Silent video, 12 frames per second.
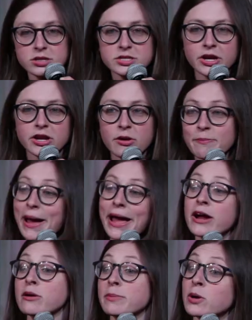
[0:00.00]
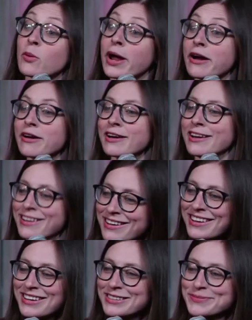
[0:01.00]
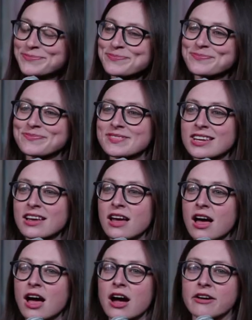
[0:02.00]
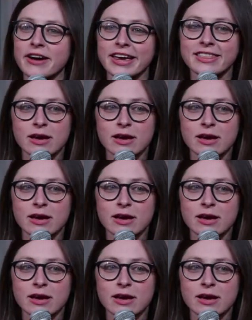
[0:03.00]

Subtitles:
it. So, you know, buyer beware. All right,